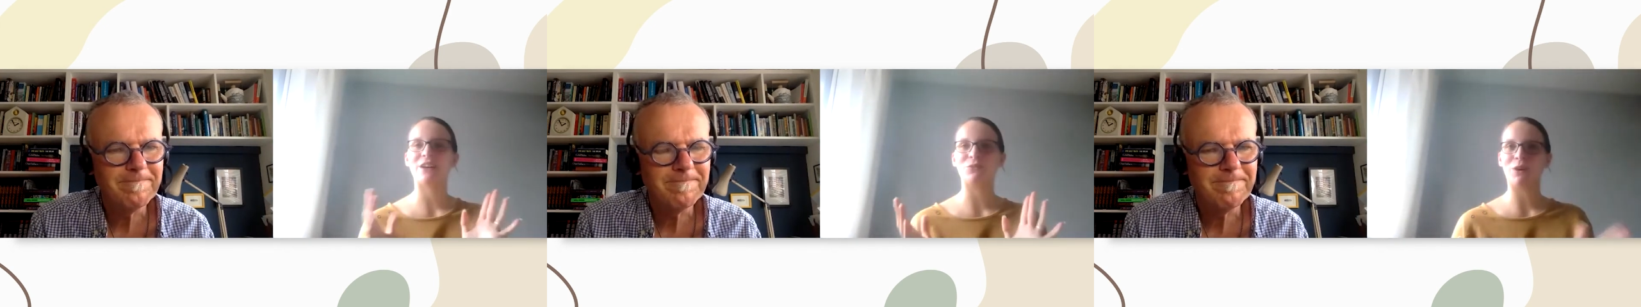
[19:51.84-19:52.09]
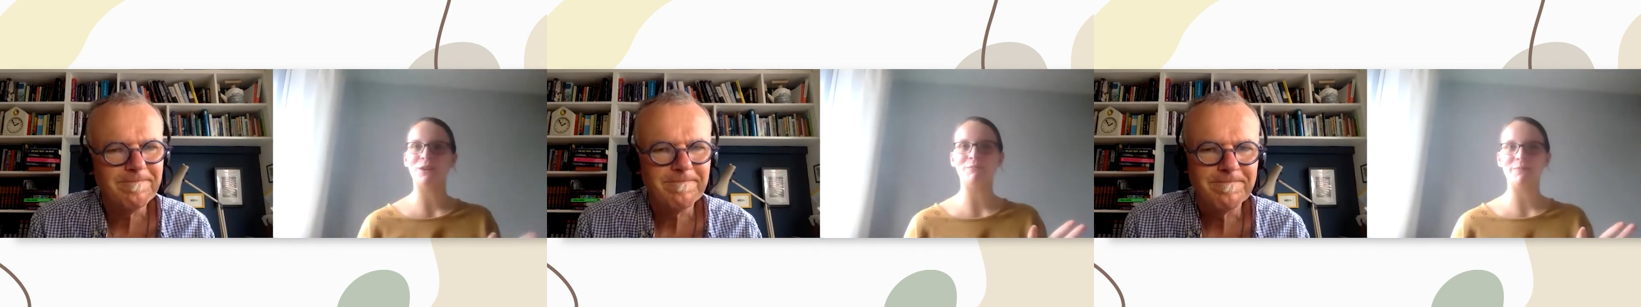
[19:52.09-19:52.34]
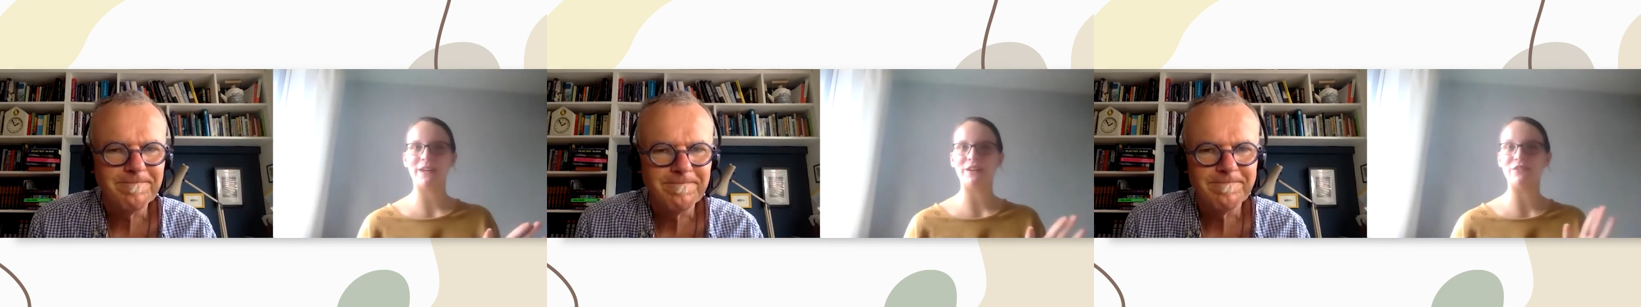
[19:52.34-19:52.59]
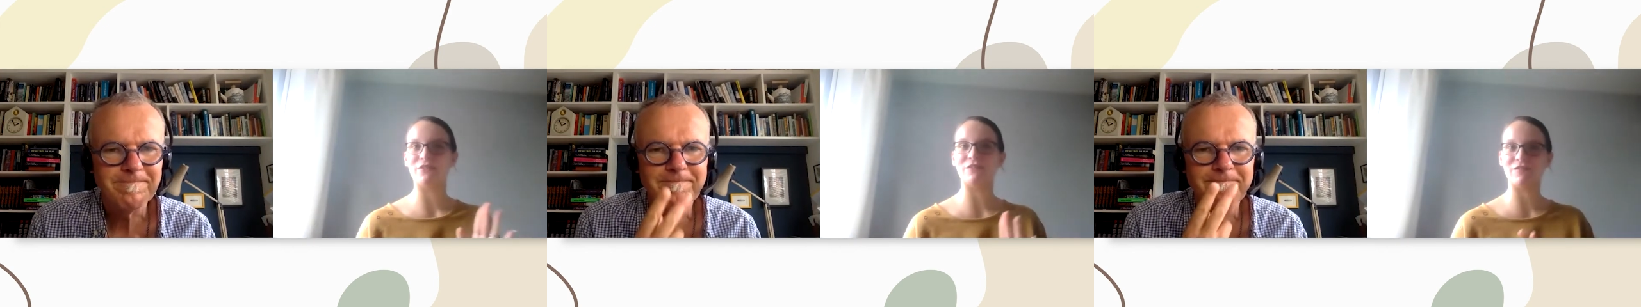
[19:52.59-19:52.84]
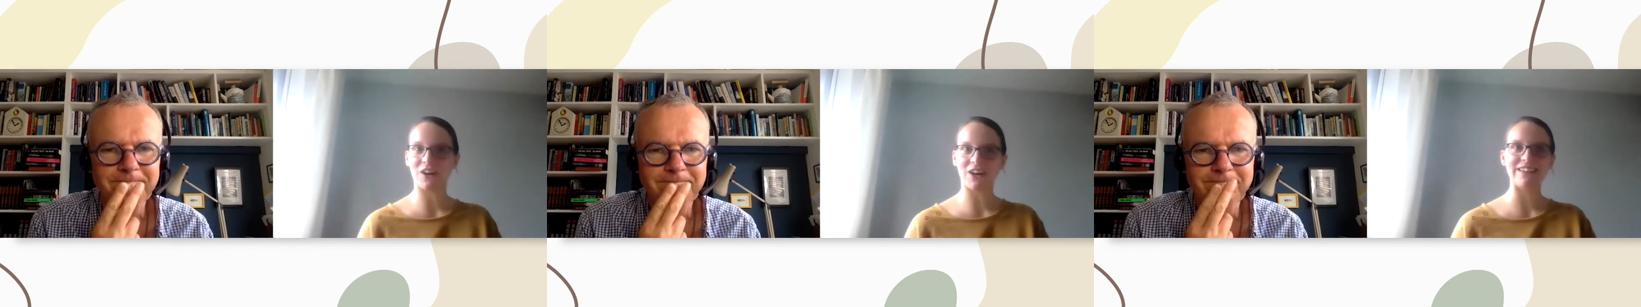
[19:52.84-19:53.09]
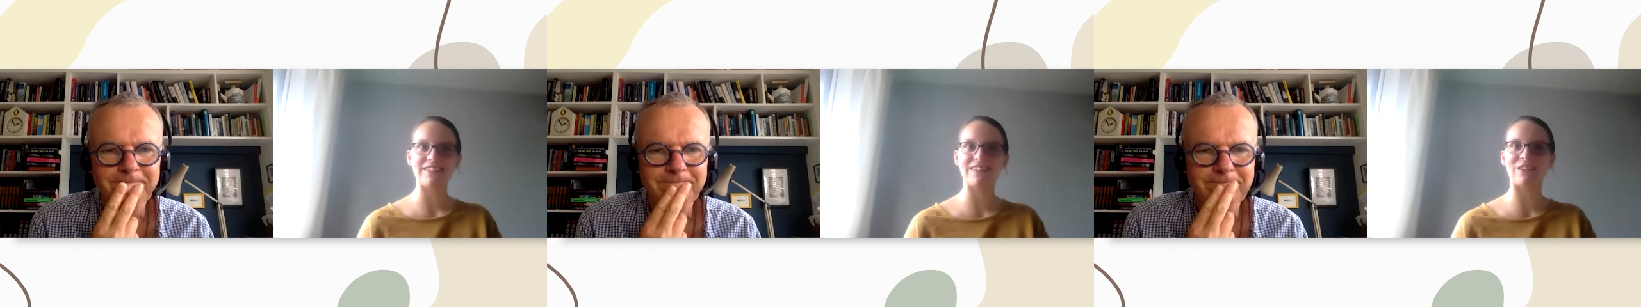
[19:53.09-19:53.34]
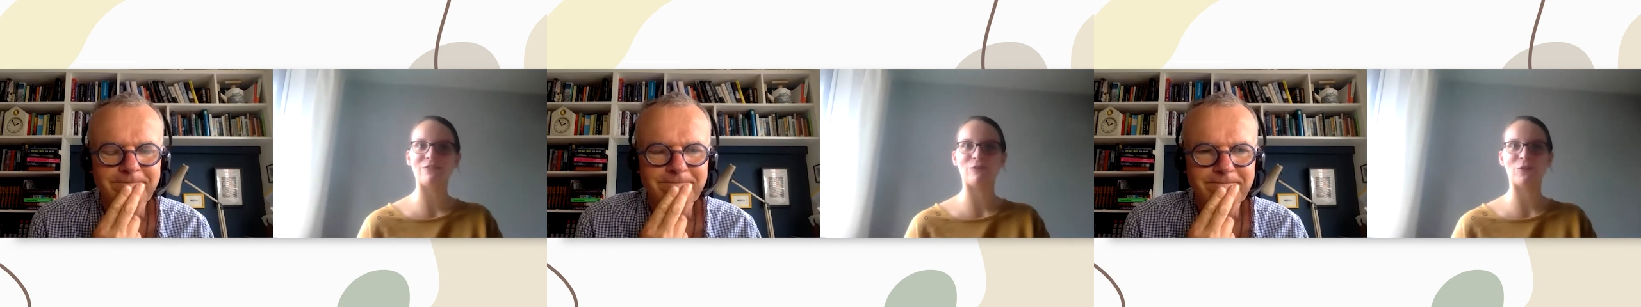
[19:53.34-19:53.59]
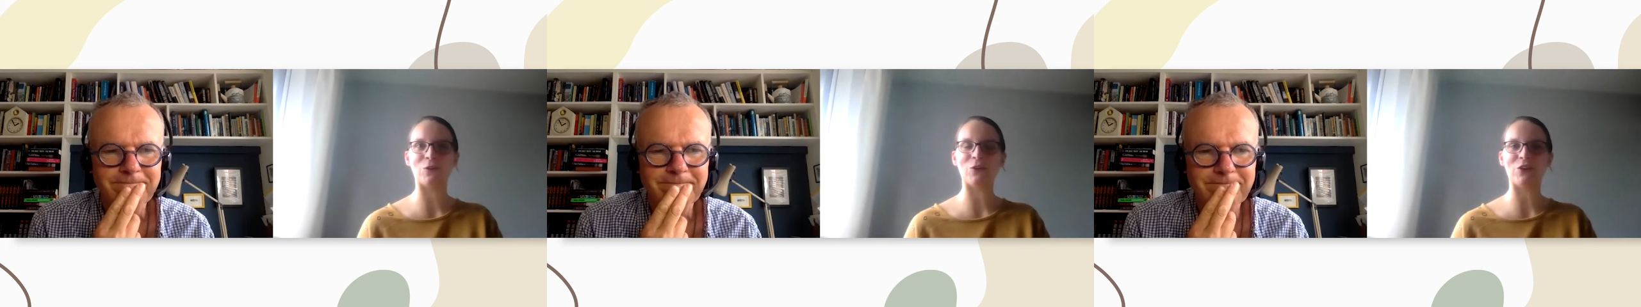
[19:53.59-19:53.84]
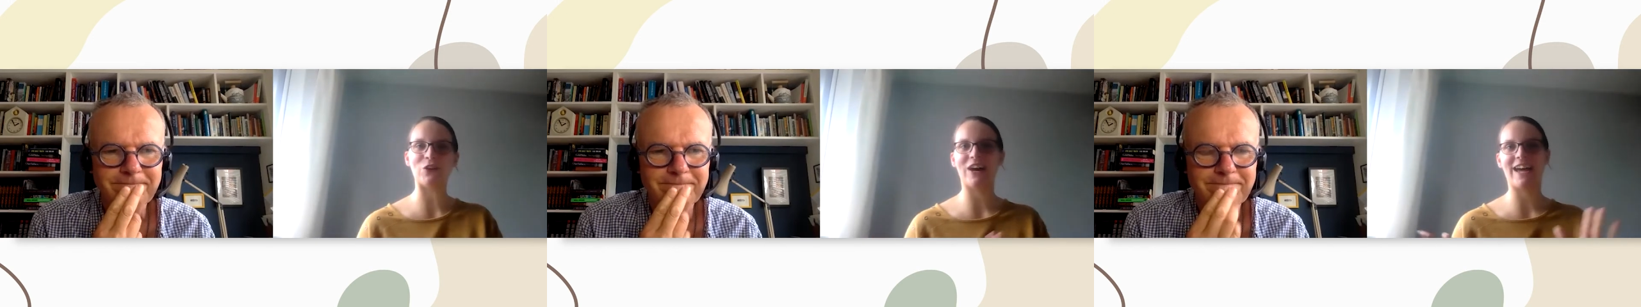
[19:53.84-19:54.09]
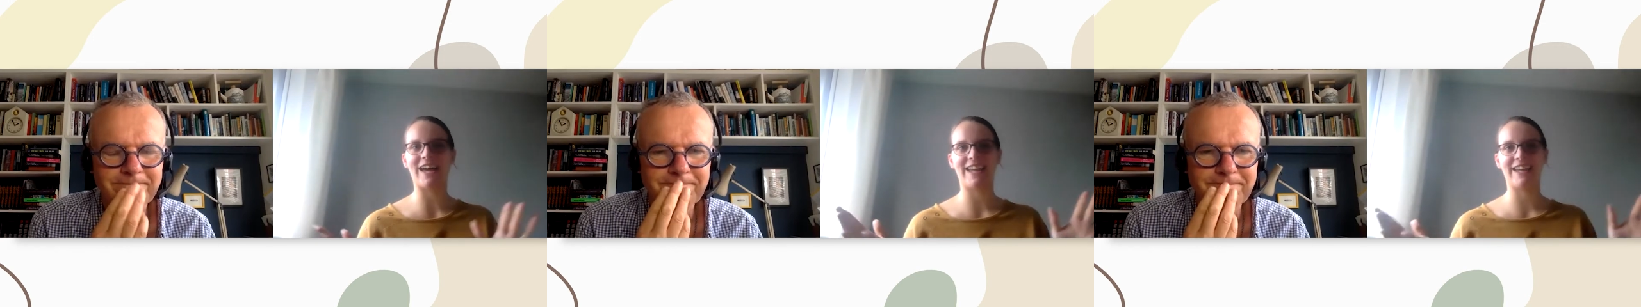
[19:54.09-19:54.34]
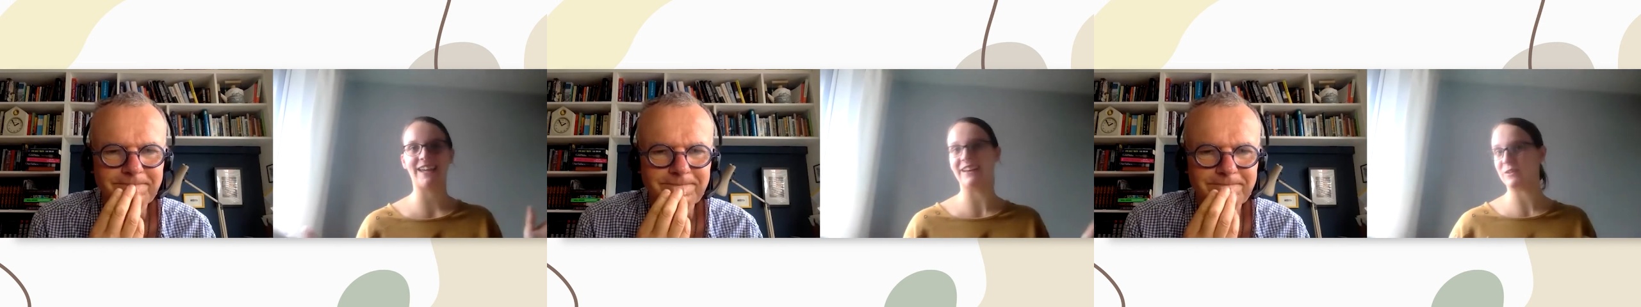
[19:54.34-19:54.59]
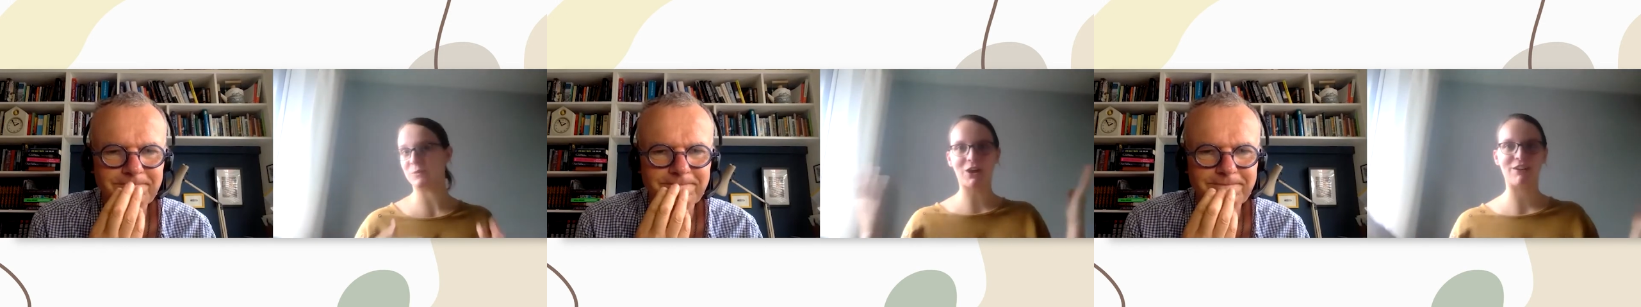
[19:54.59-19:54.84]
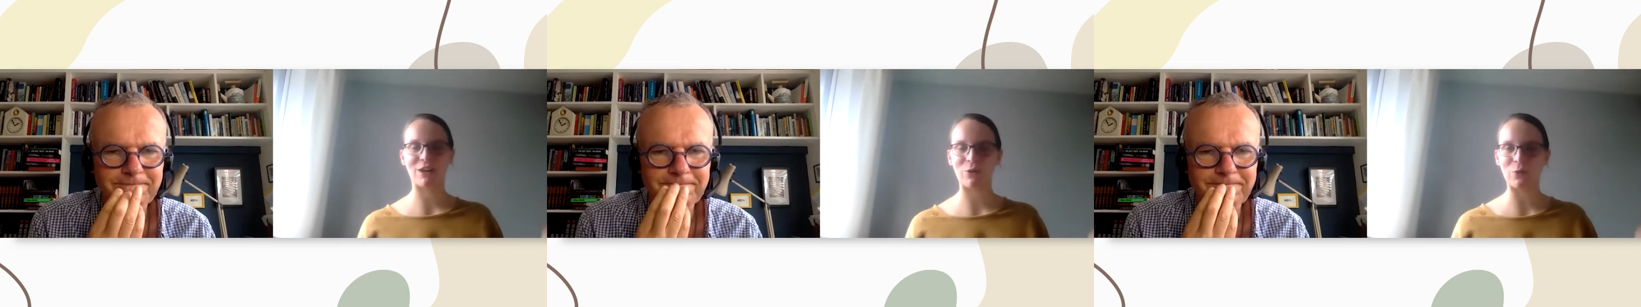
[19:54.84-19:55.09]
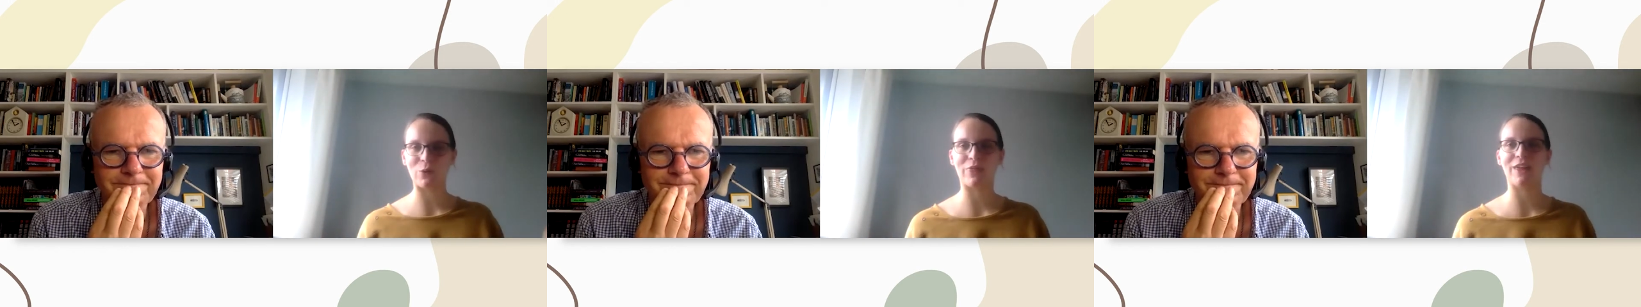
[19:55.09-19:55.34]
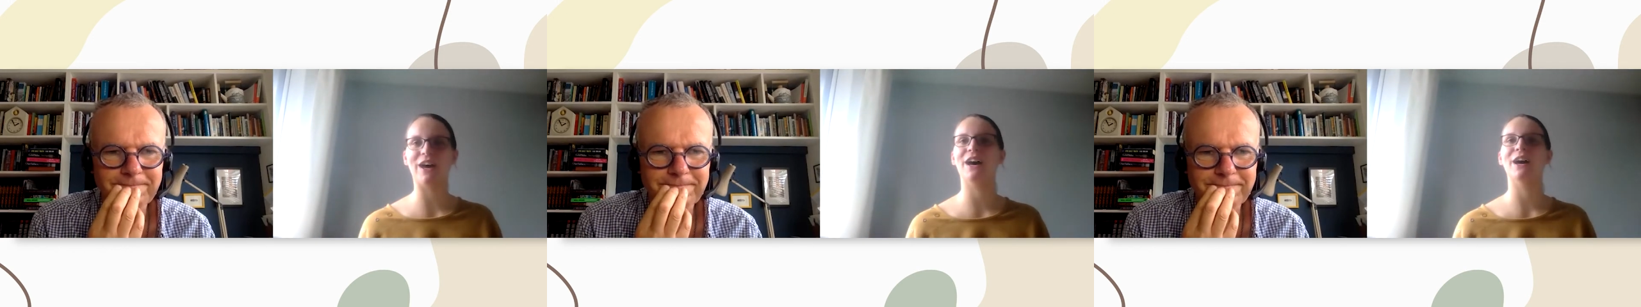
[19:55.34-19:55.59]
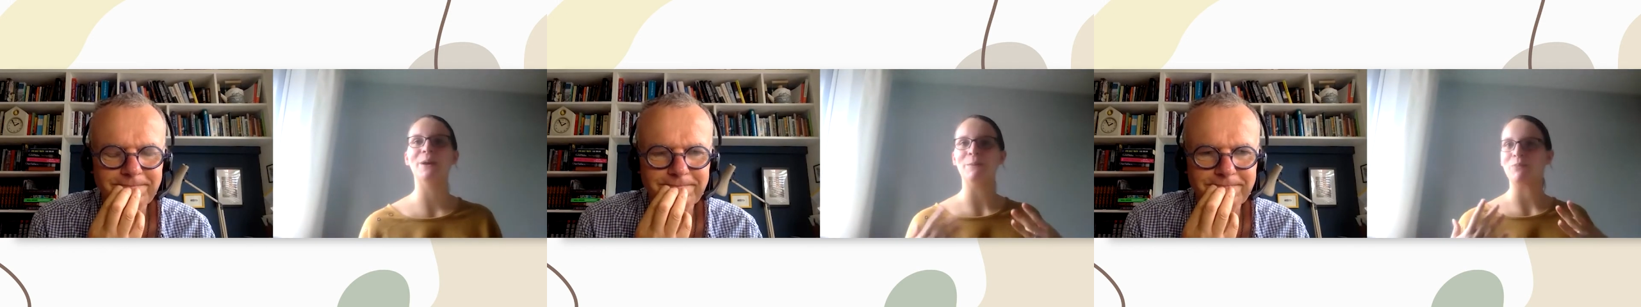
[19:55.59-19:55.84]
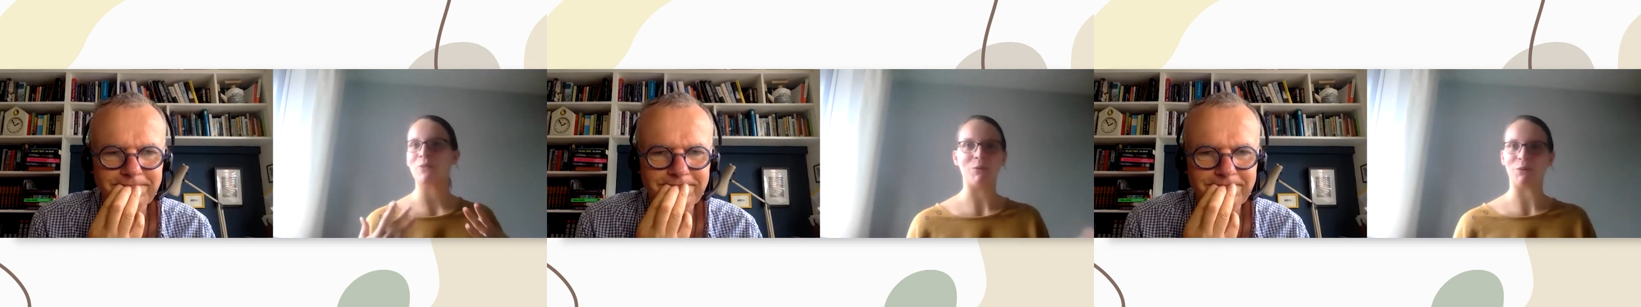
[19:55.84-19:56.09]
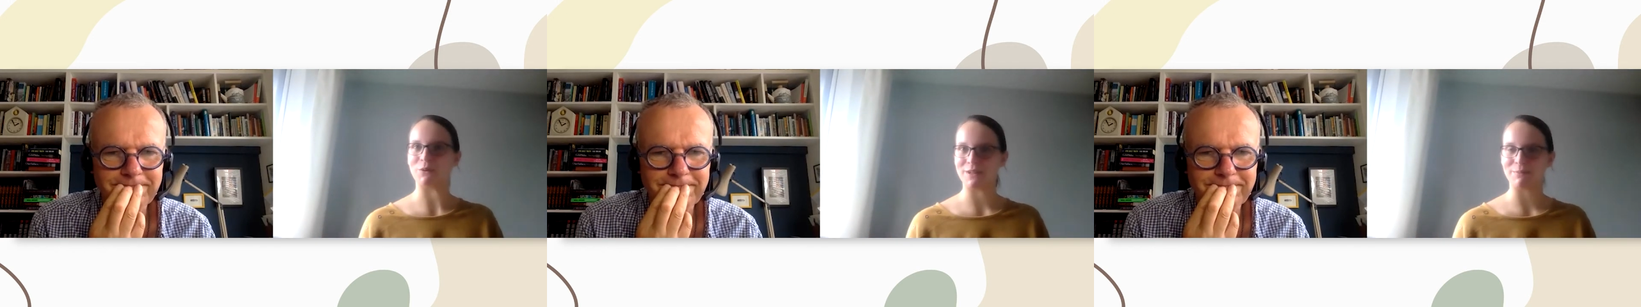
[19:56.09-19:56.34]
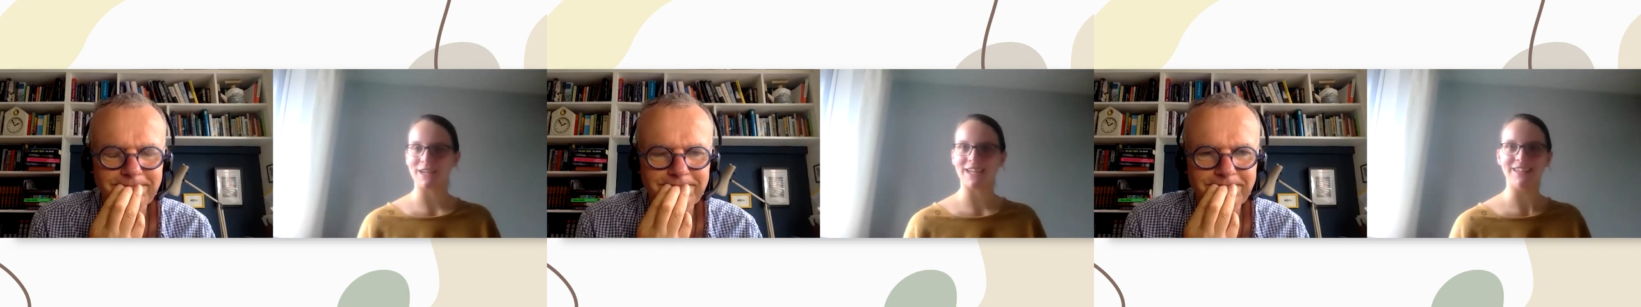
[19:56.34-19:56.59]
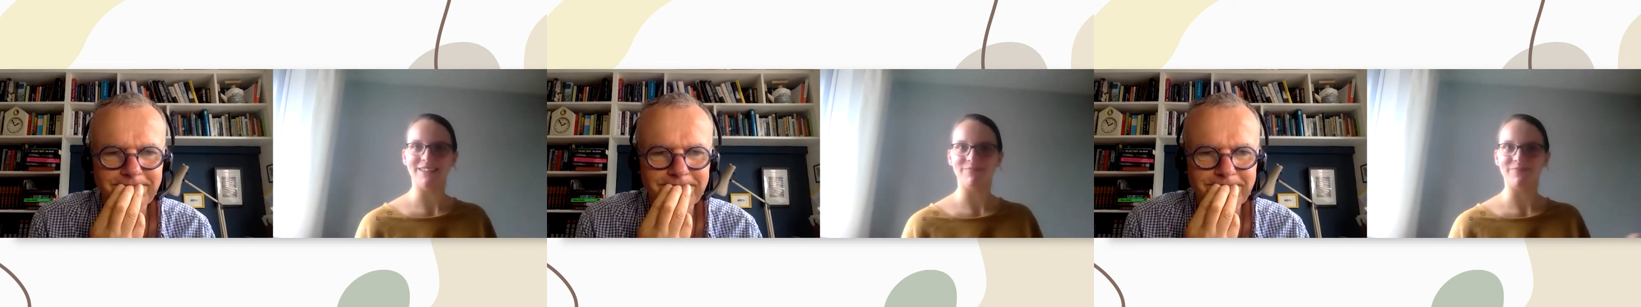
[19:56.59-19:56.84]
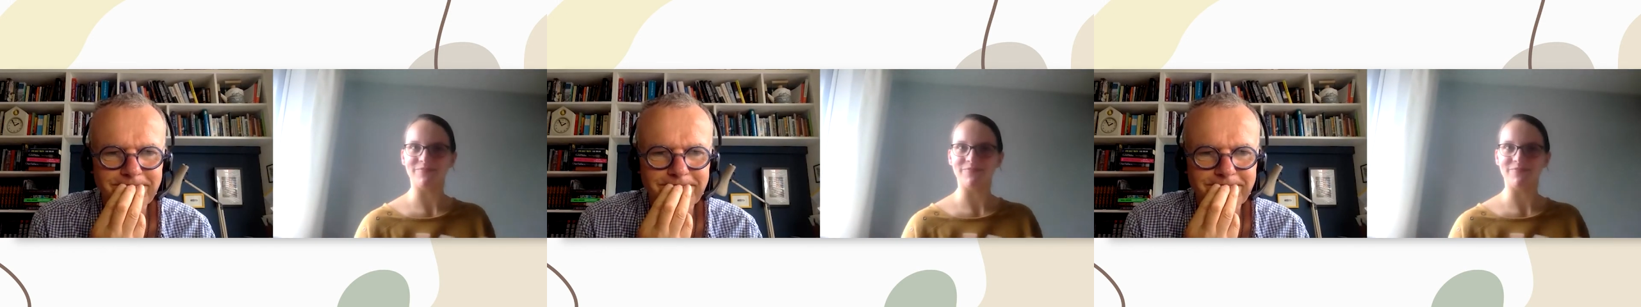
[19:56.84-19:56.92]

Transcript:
Speaker 1: if you had one bit of advice for a aspiring author, what would it be?